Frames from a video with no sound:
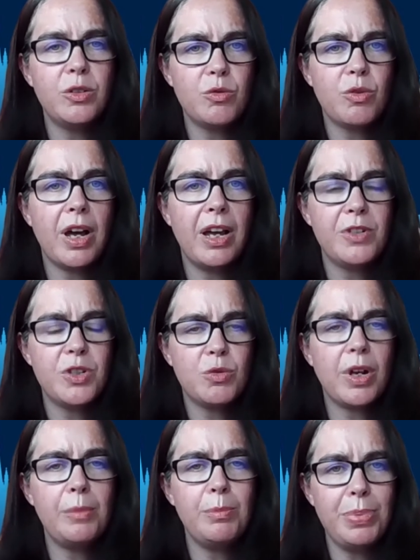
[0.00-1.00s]
drive to
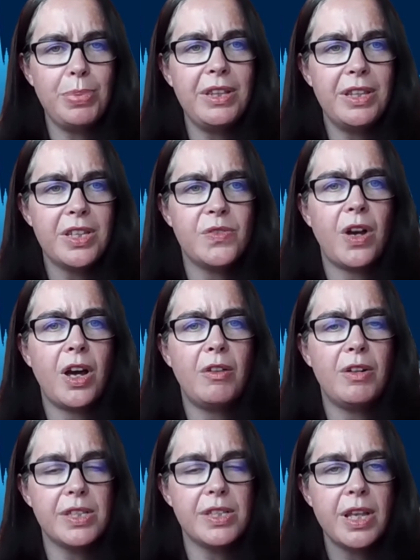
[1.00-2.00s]
try and beat this
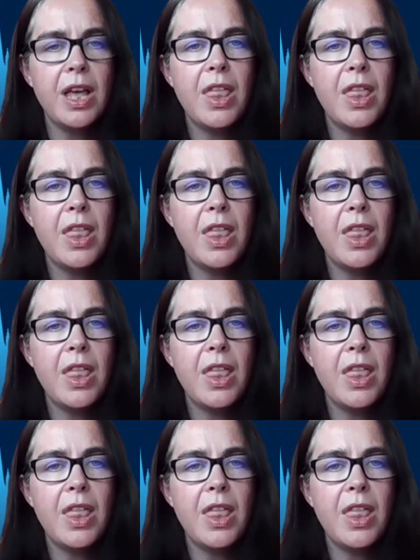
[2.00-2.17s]
virus,